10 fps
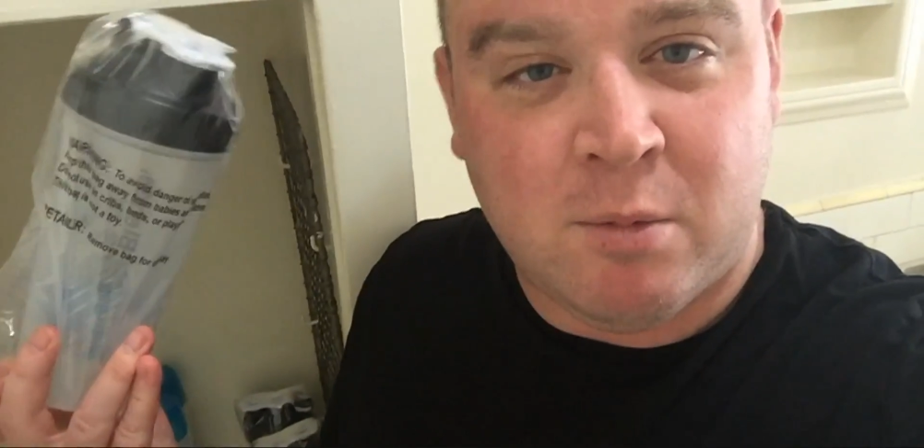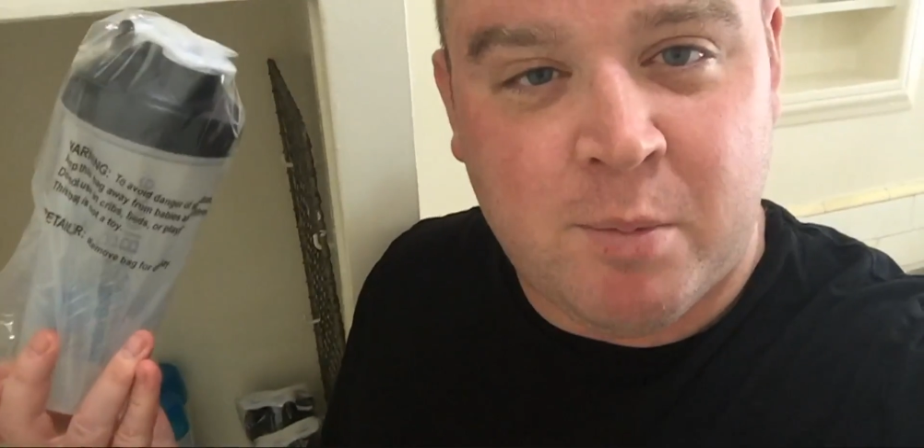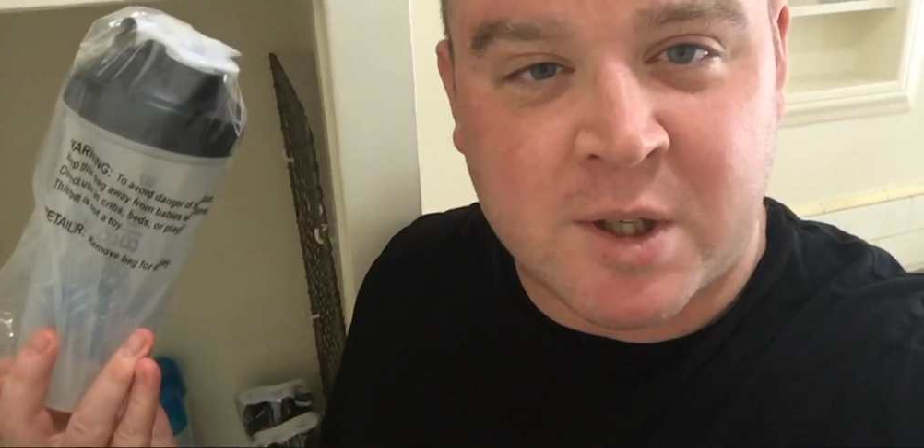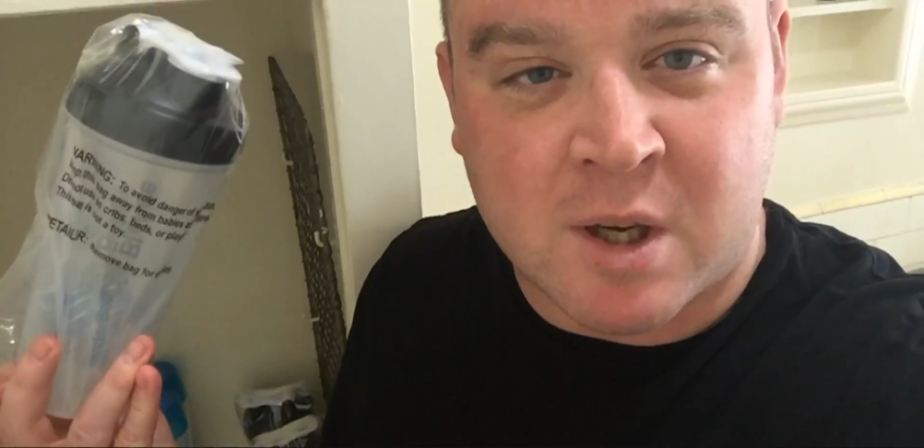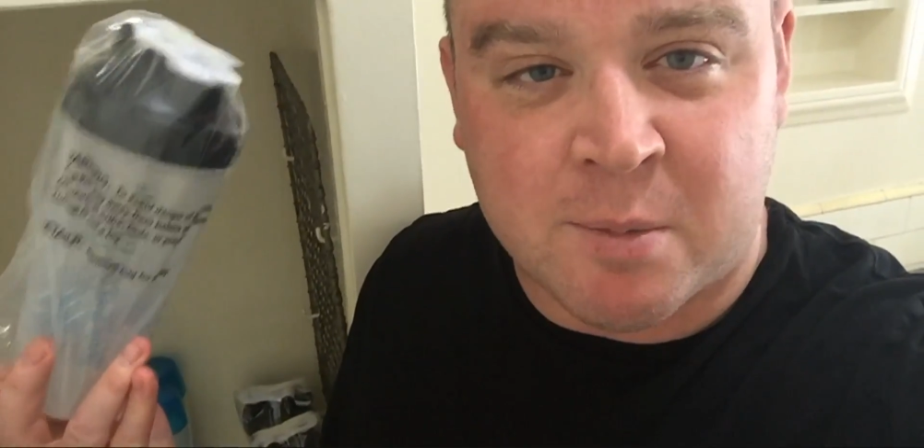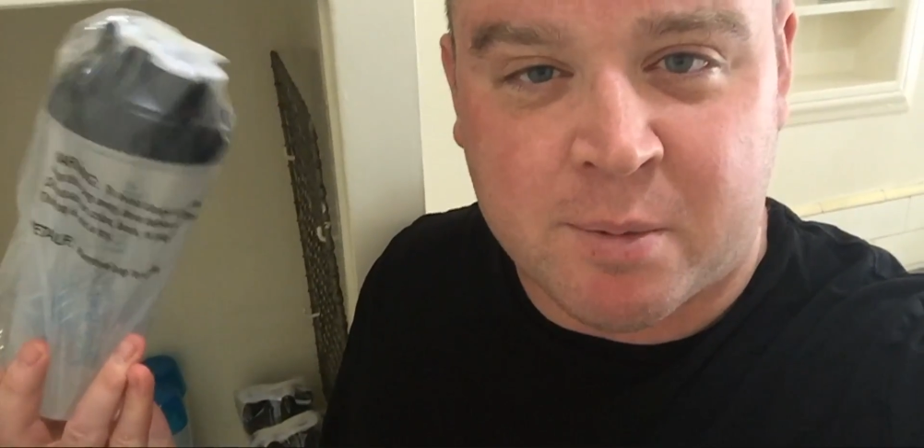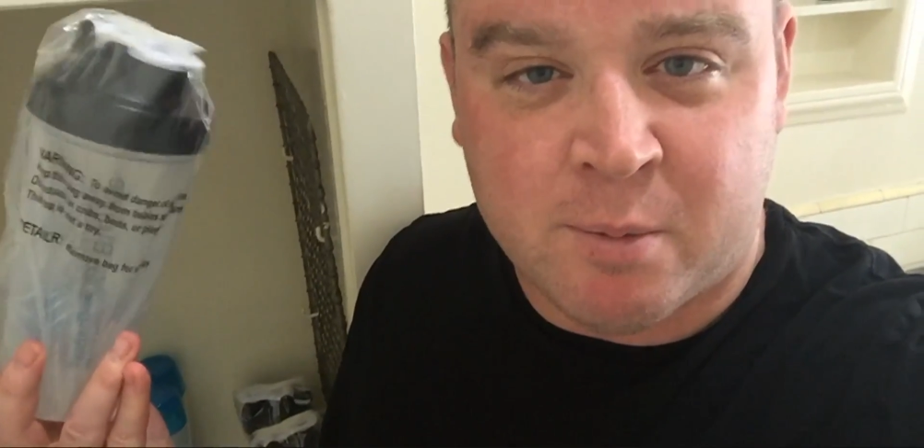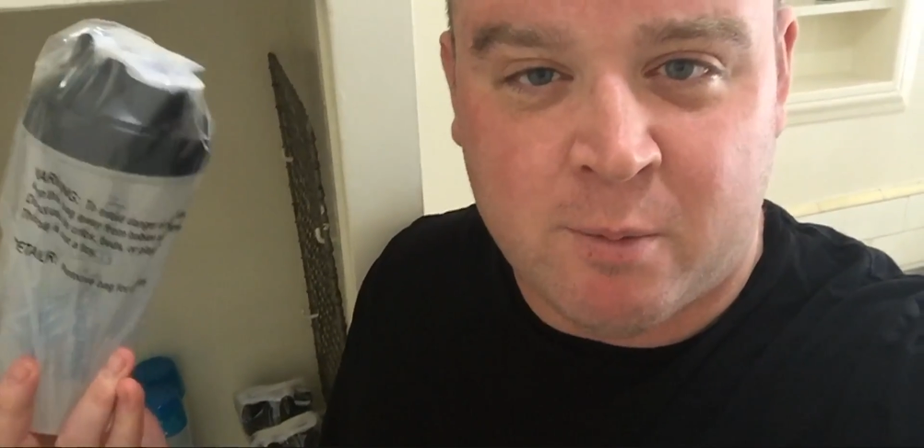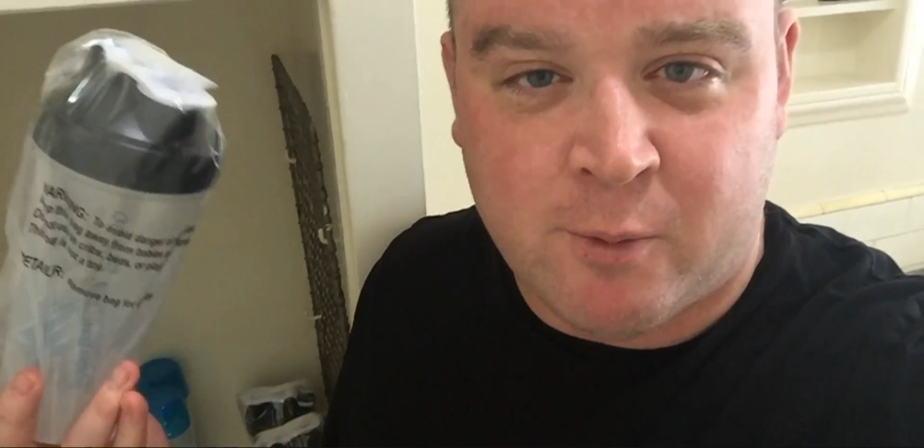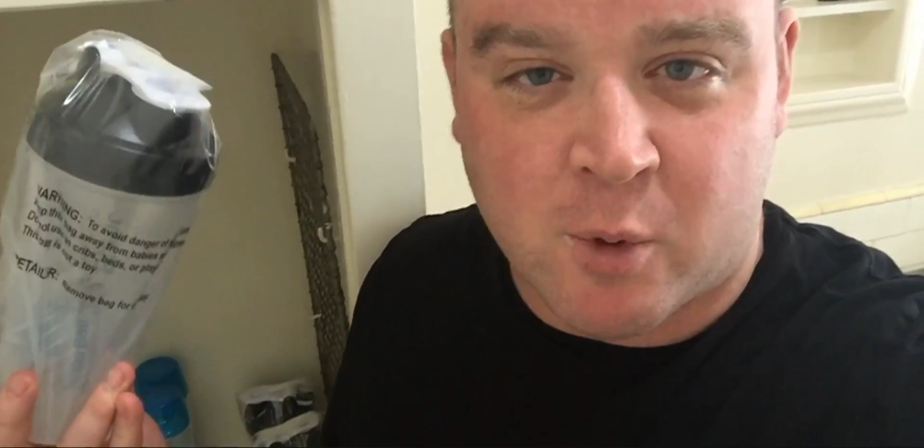picked up
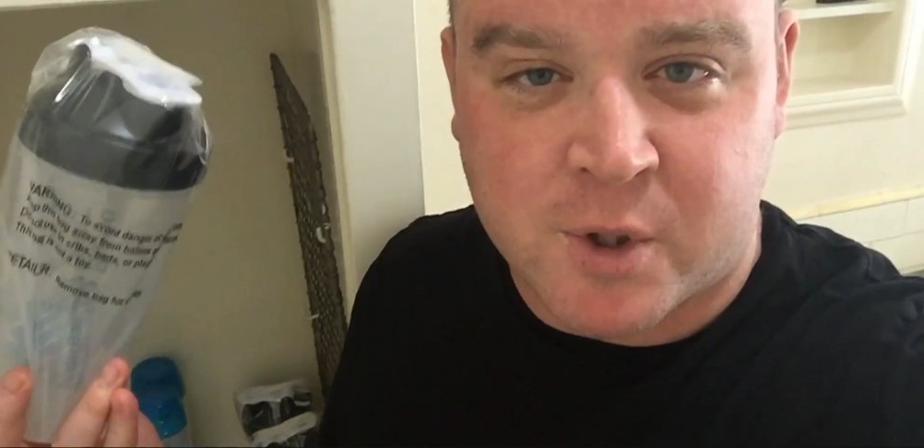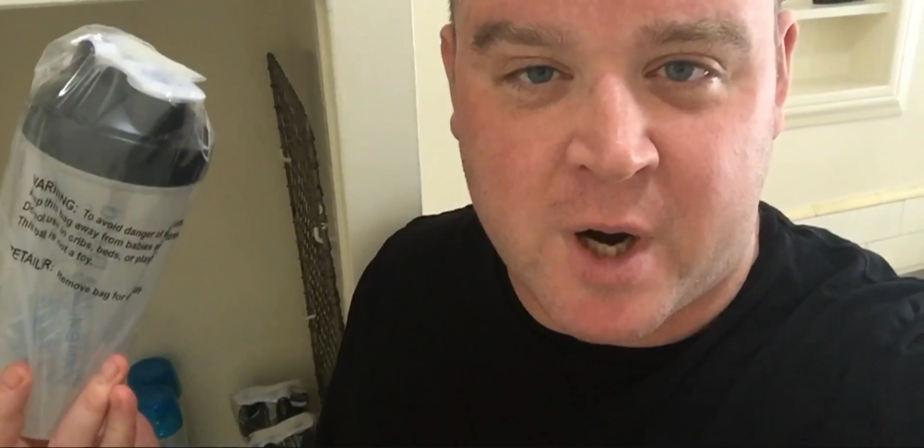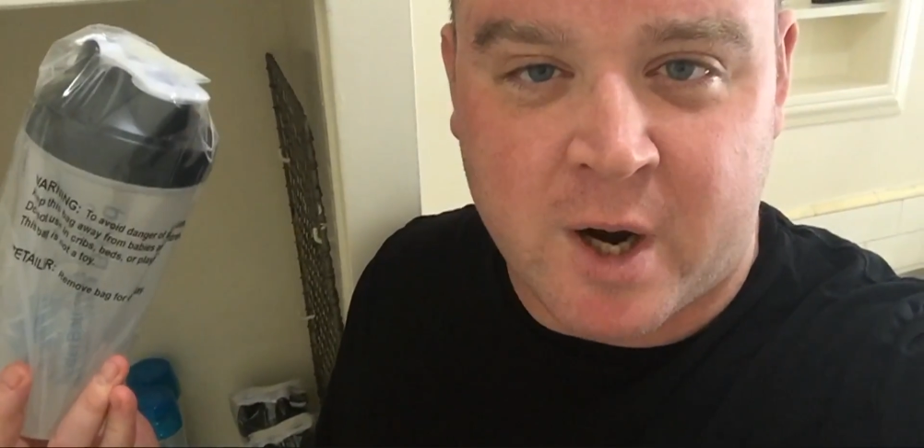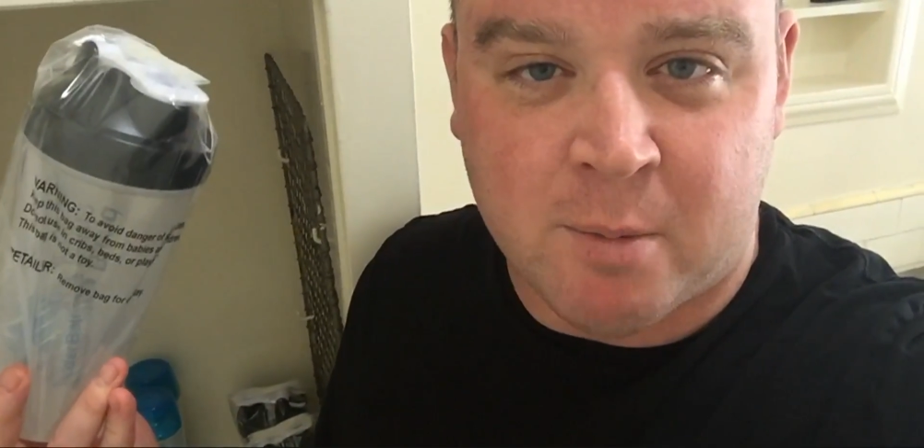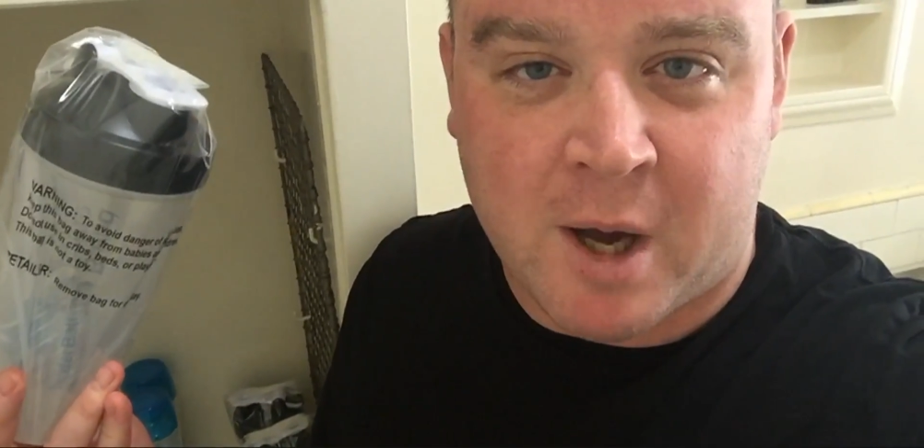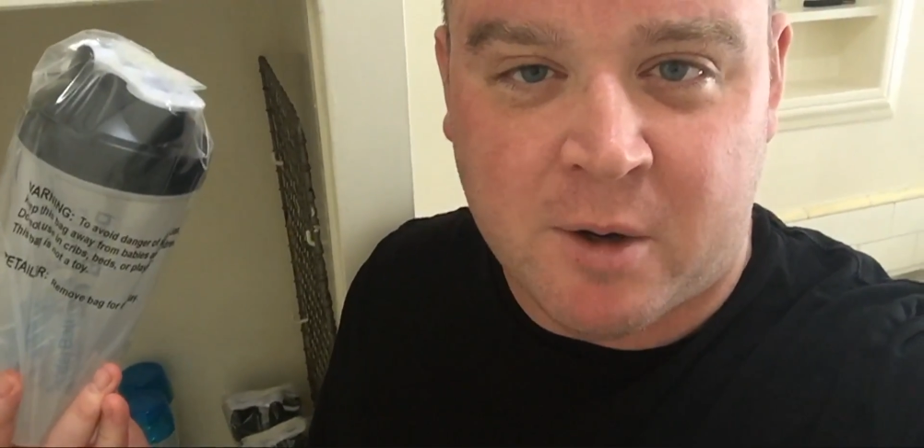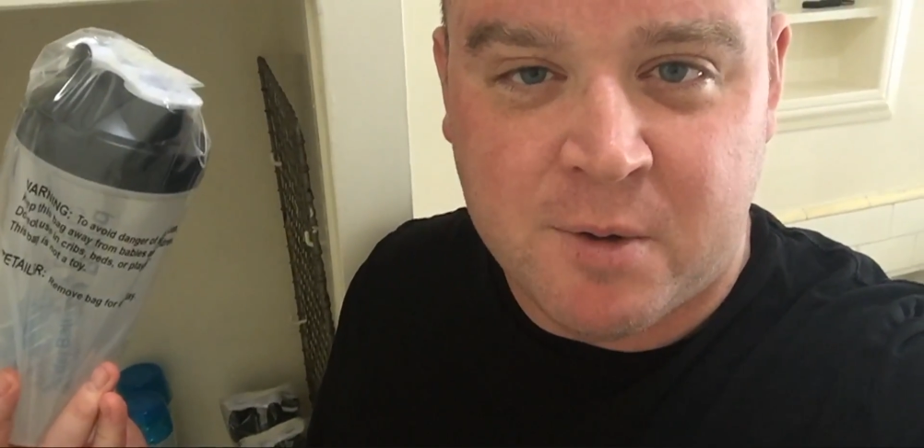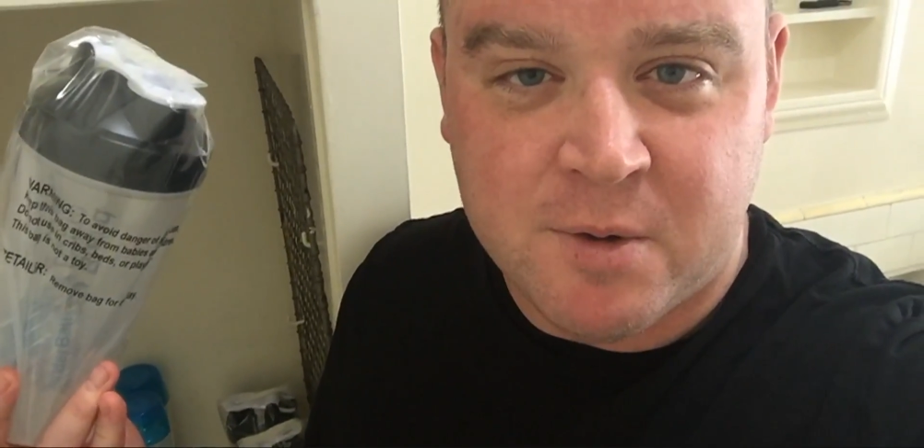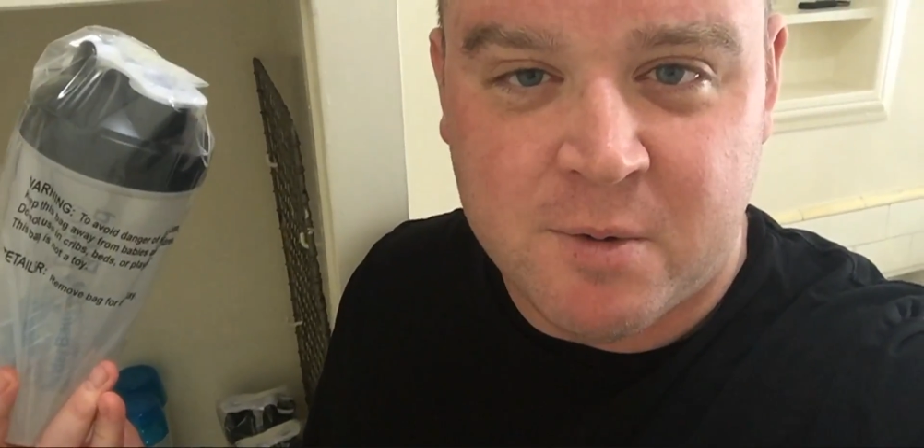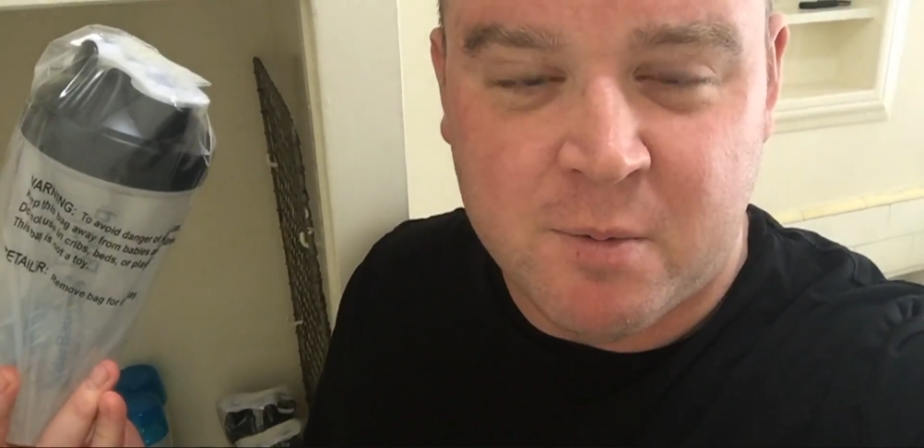four shaker
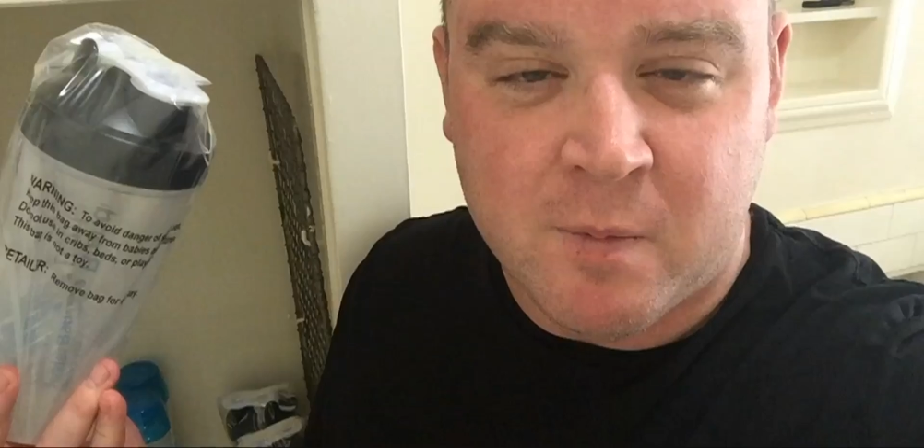bottles,